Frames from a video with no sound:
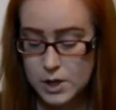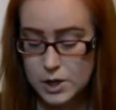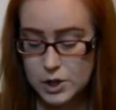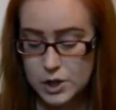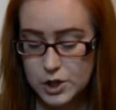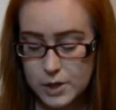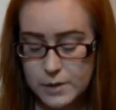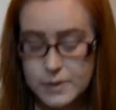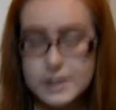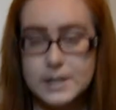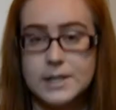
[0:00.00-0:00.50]

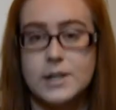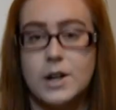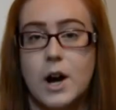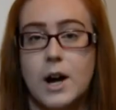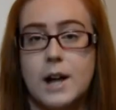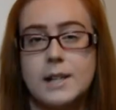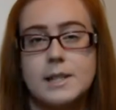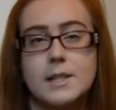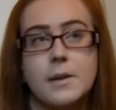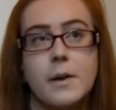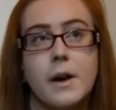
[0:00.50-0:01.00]
Jo does
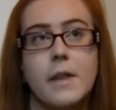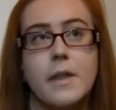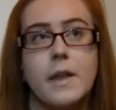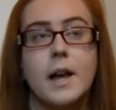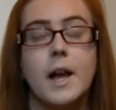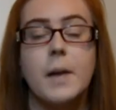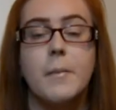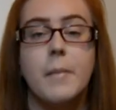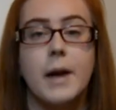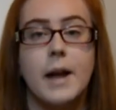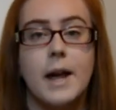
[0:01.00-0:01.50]
not, so I think
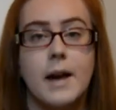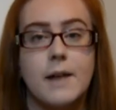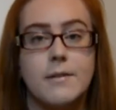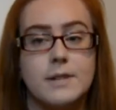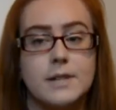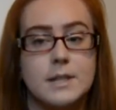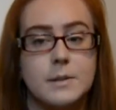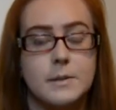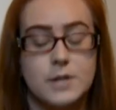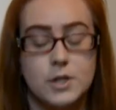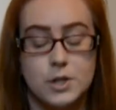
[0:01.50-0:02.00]
I might have to
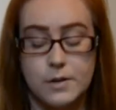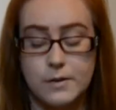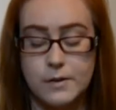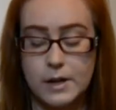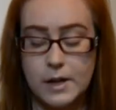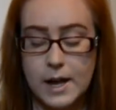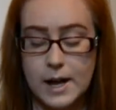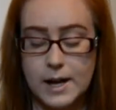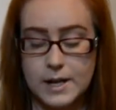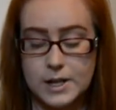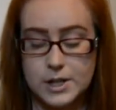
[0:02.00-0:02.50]
switch over to
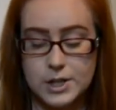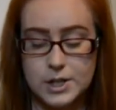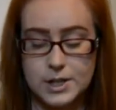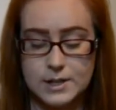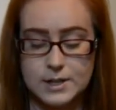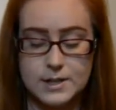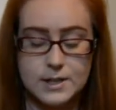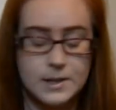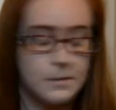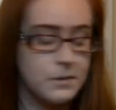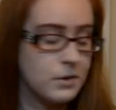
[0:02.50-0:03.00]
that because she
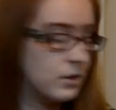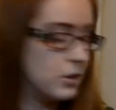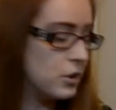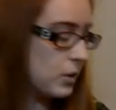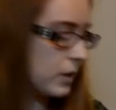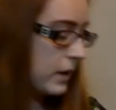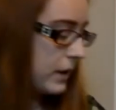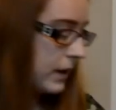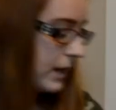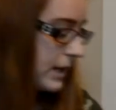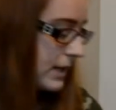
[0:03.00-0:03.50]
doesn't seem to
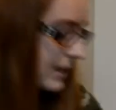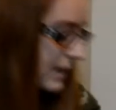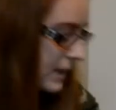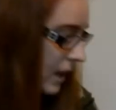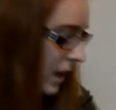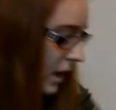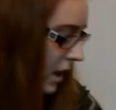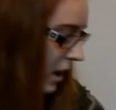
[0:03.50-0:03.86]
enjoy these.